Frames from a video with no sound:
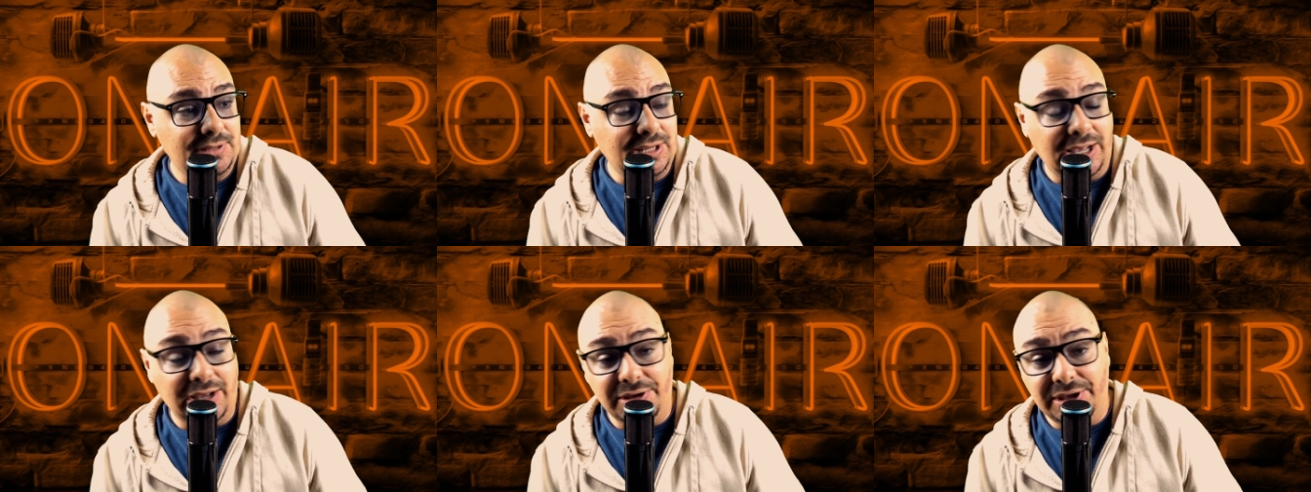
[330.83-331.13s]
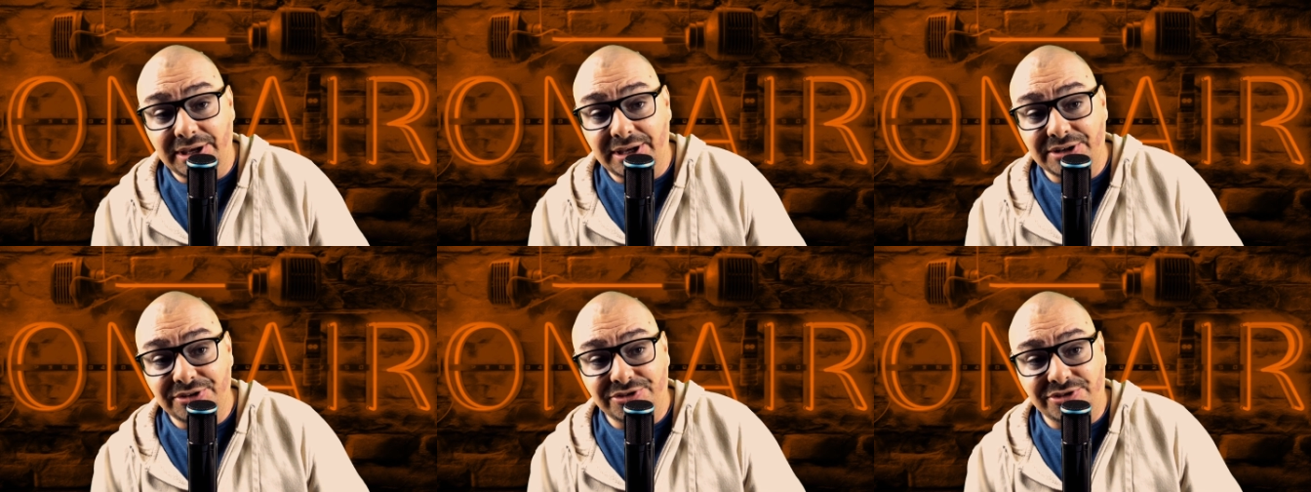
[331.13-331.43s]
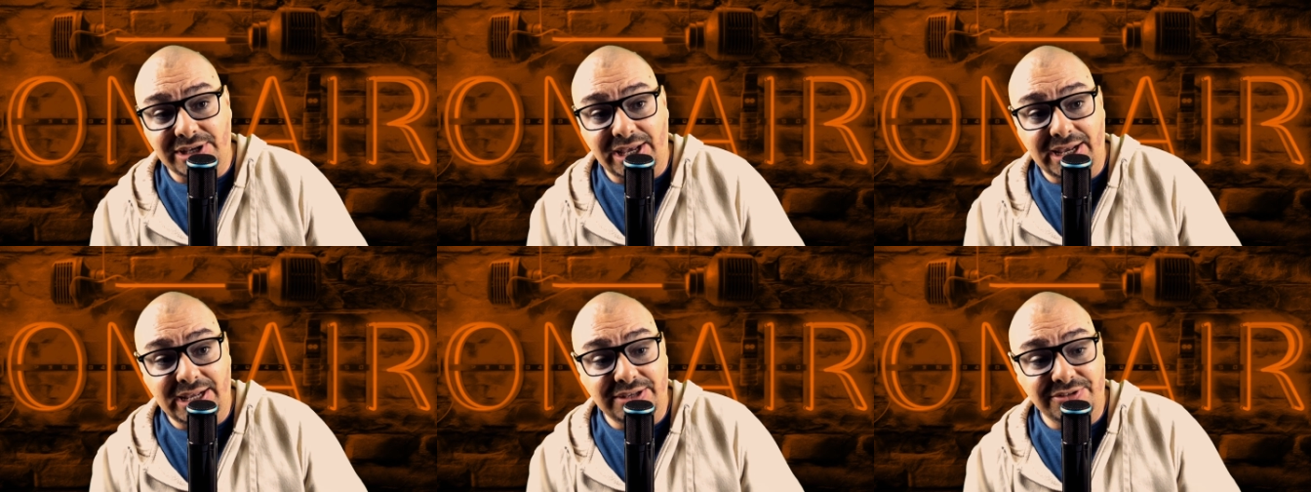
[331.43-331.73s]
Now, he can
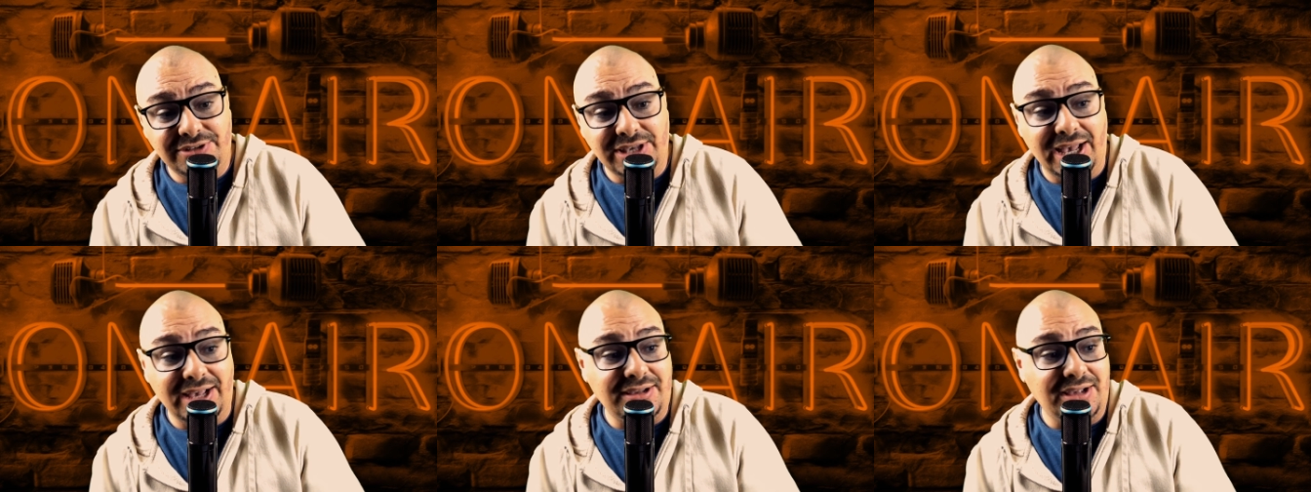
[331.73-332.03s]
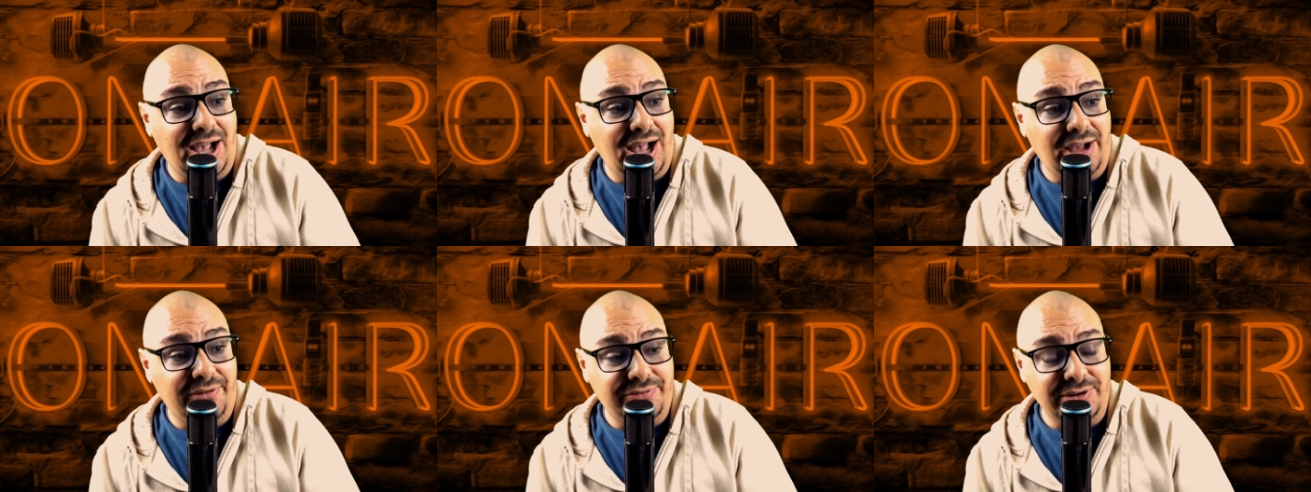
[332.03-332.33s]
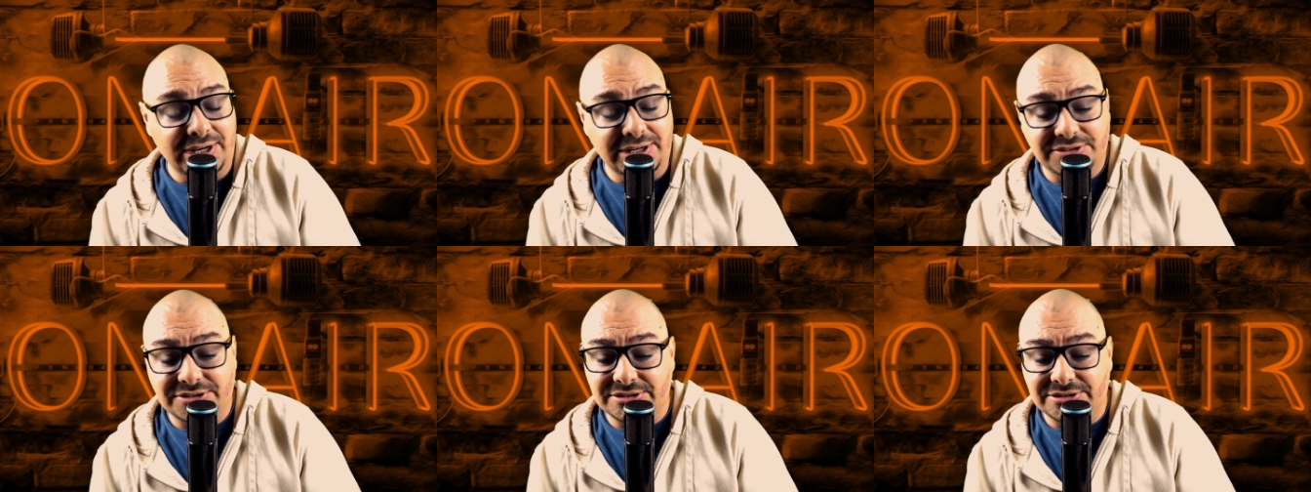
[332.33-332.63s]
say he's got
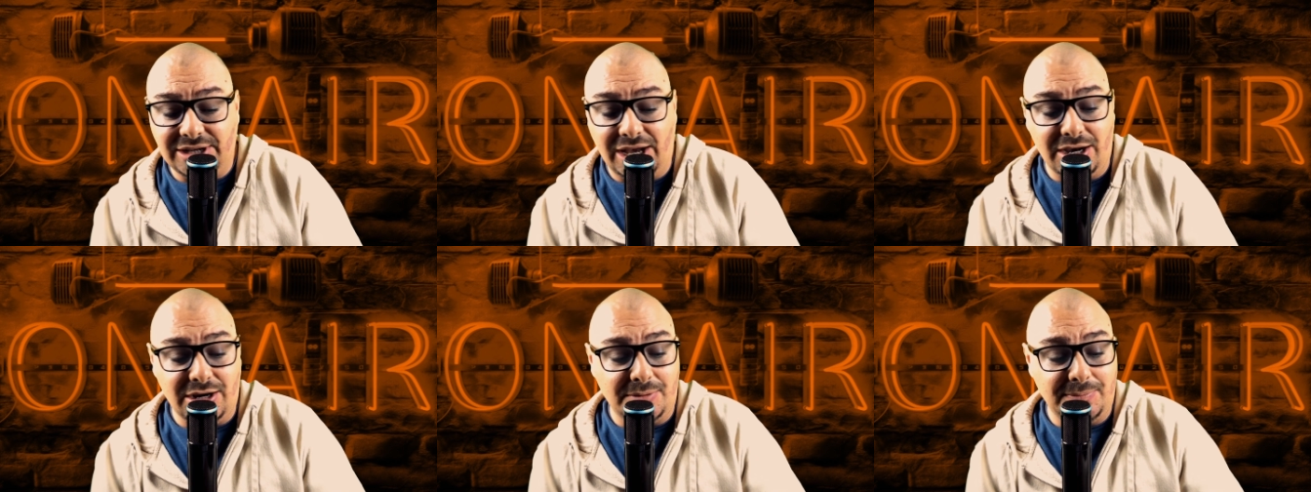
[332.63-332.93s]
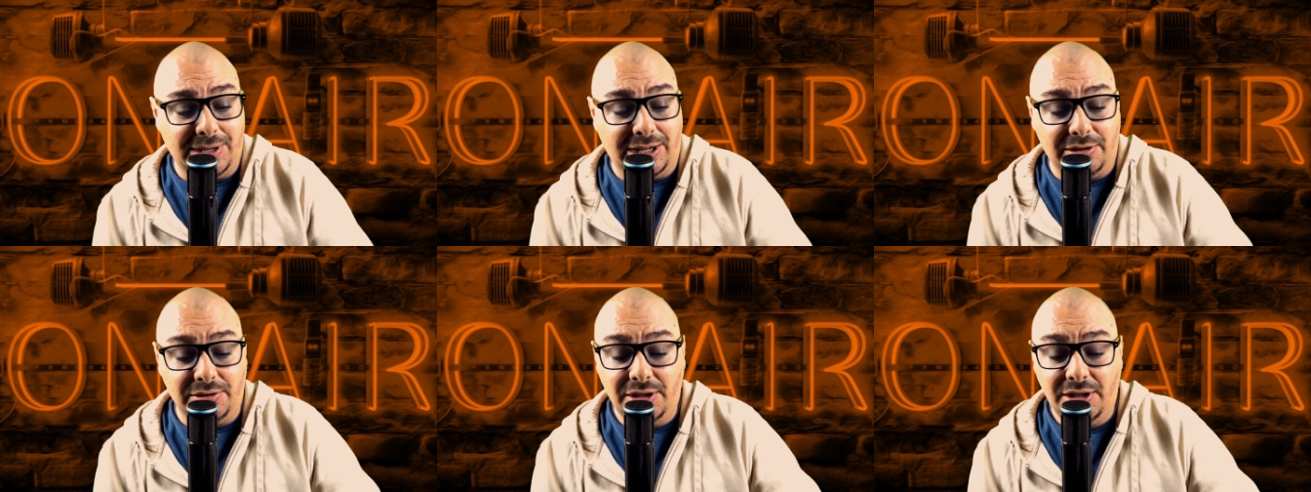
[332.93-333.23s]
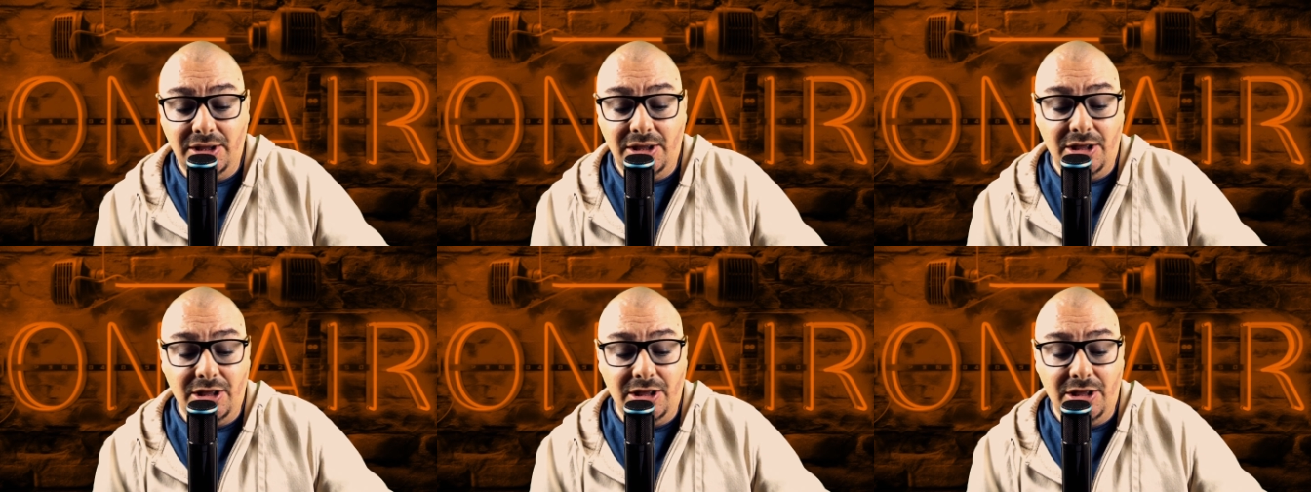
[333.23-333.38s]
confidence and talk about